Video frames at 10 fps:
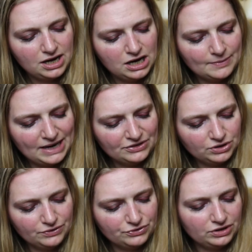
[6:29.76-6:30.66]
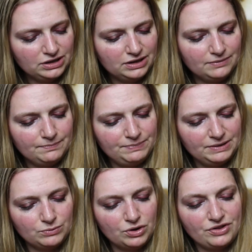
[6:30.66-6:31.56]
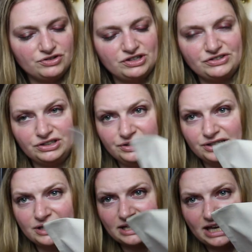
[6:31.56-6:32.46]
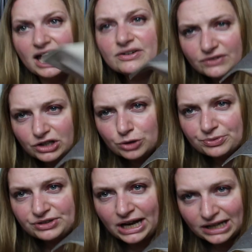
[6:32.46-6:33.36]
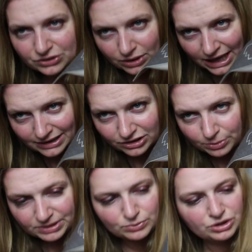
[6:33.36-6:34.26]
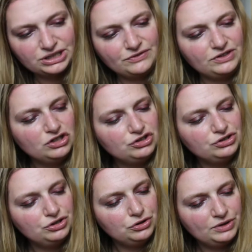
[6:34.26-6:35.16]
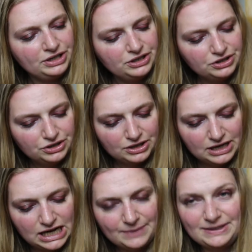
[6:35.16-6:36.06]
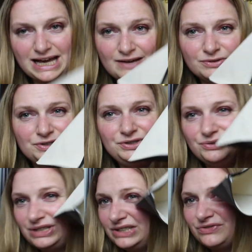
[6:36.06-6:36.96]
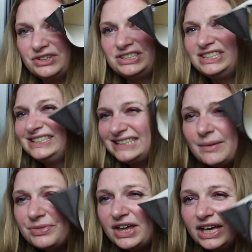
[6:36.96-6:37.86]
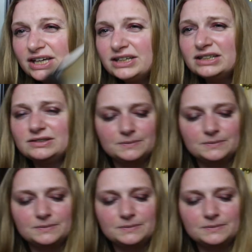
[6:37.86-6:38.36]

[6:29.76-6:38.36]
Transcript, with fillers: Um, I thought it was going to be more than just a little, like, envelope style. I thought it had a little bit more definition to it. I mean, I will use this for something.